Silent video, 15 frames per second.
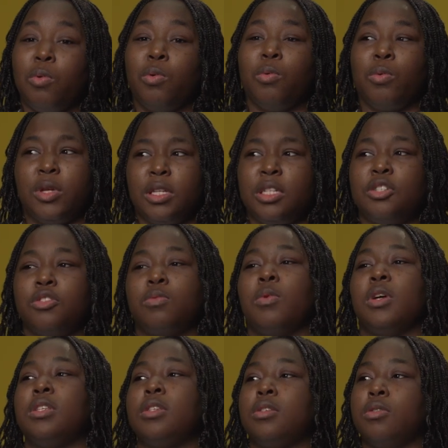really just
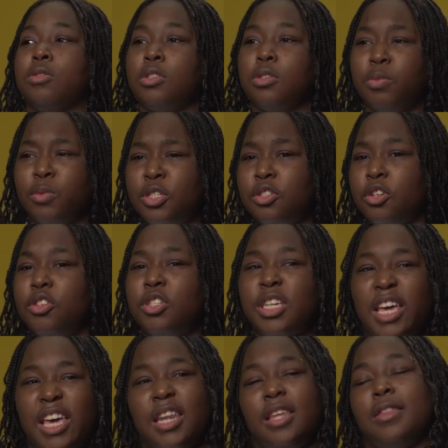wants to research
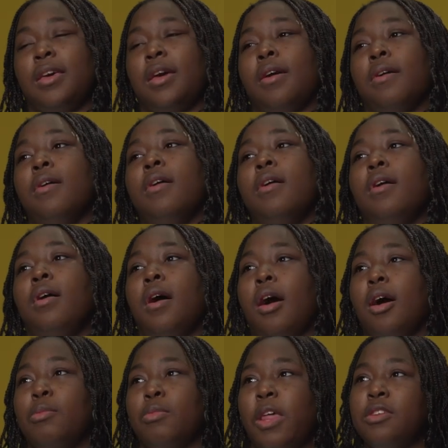anything.
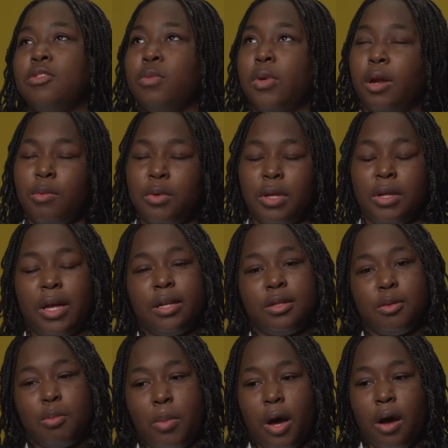That's what I really liked
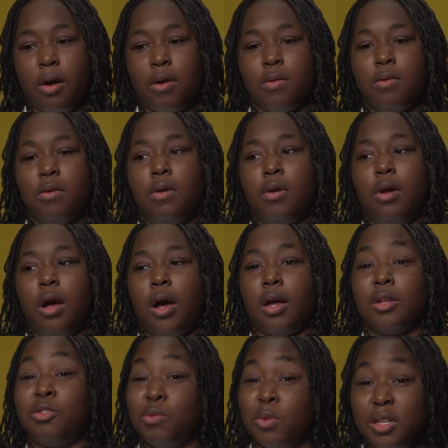about
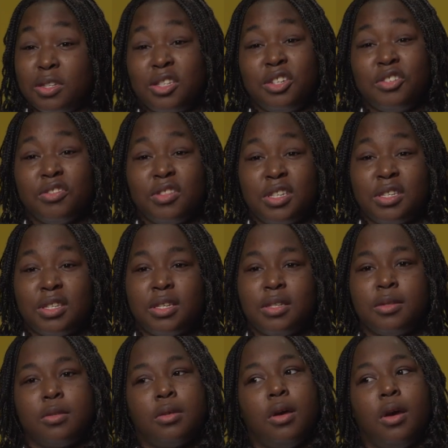doing a senior
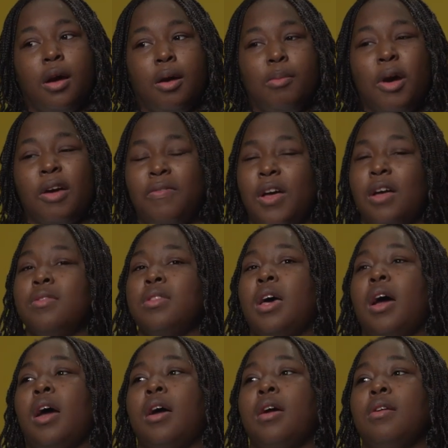thesis. I found
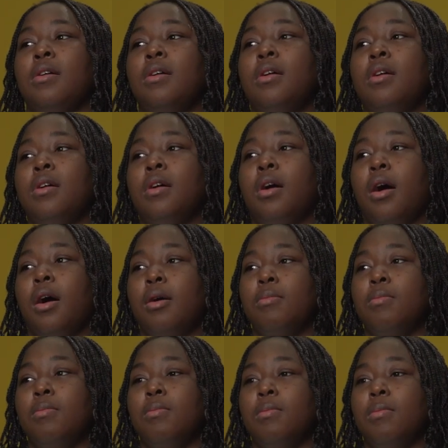that
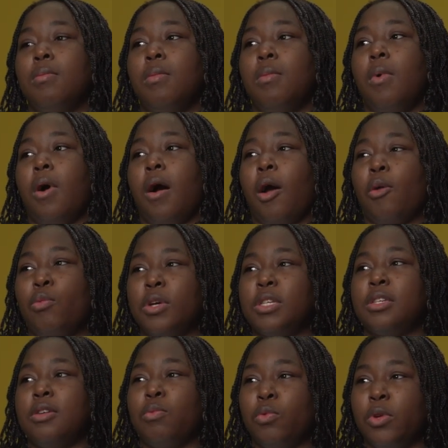I
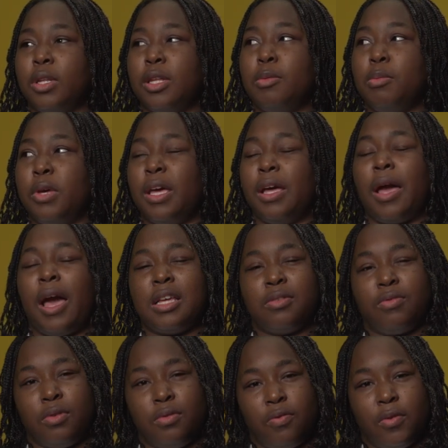wasn't really being as
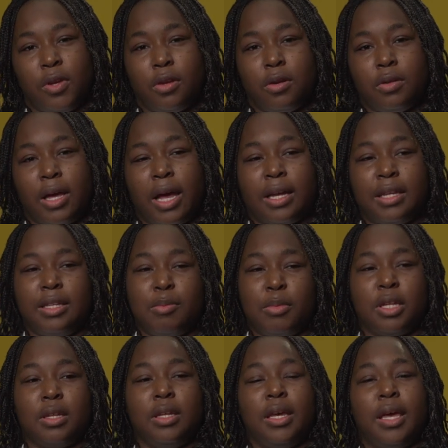fulfilled
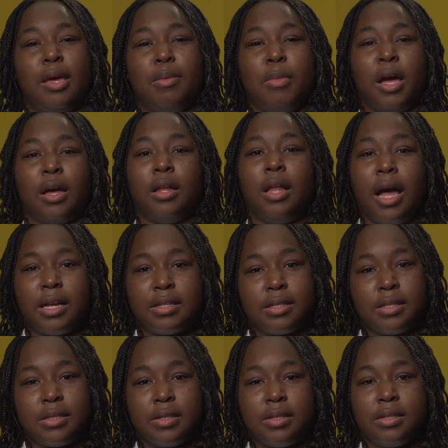academically in my
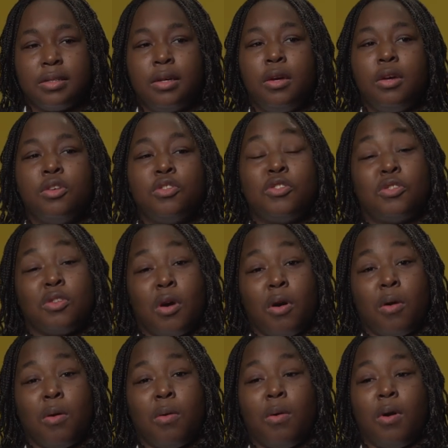classes,
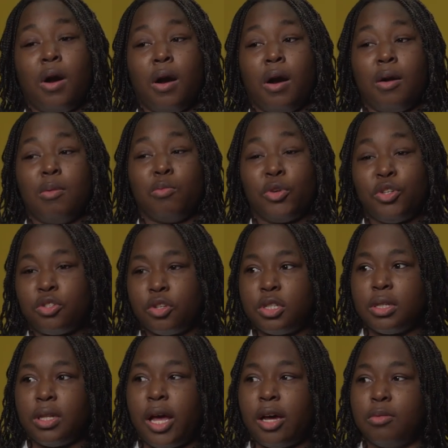so
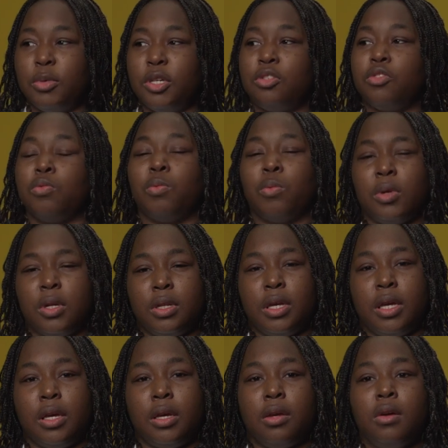research allowed me to
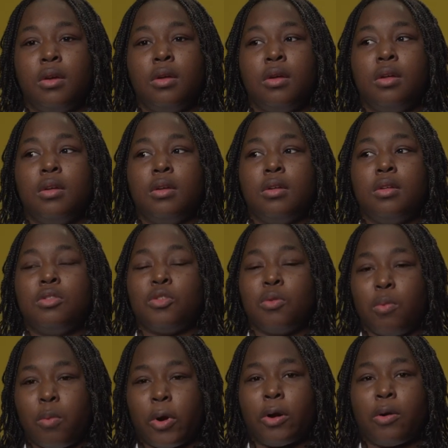really to
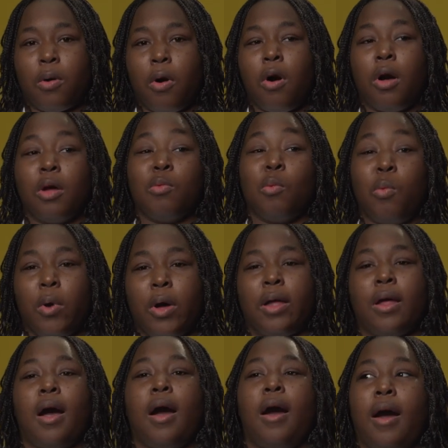work on
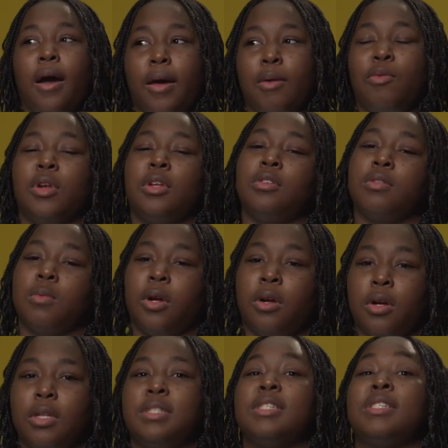what I wanted to
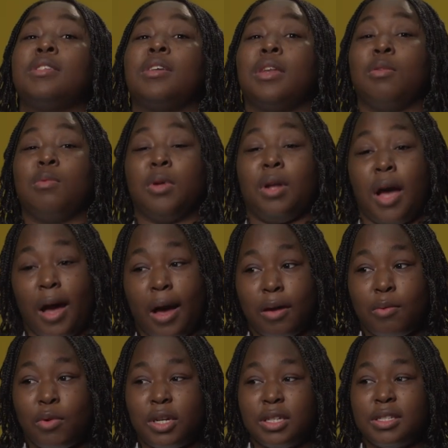work on, to study what I
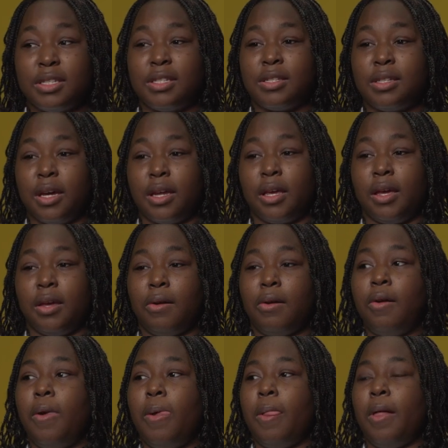wanted to study.
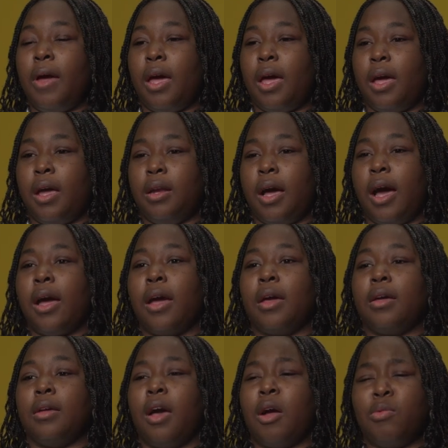And
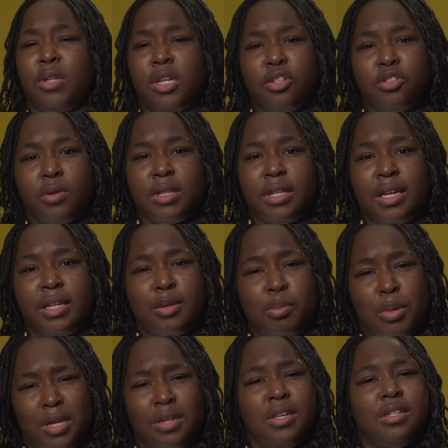I really enjoyed the
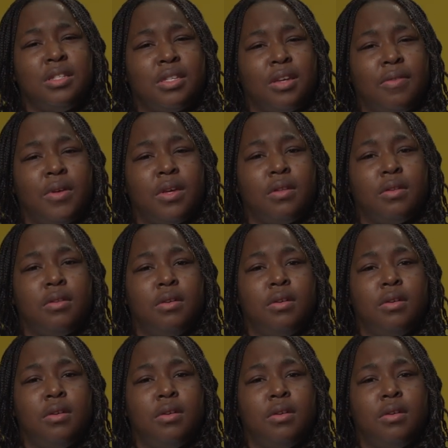independence of it.